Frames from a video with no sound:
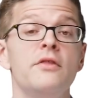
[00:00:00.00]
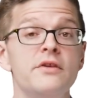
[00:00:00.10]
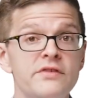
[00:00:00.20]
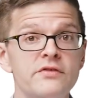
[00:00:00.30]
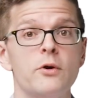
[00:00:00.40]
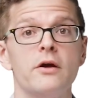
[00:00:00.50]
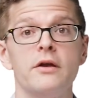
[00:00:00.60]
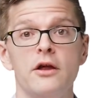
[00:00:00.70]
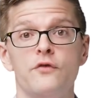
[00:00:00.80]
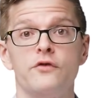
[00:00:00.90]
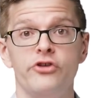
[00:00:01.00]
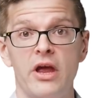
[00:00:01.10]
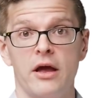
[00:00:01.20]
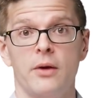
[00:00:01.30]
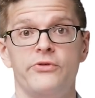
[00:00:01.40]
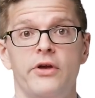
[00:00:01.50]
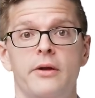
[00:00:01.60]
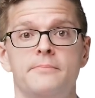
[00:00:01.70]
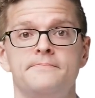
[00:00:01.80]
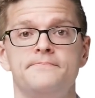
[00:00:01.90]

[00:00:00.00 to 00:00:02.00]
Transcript: This is where Neo4j comes in.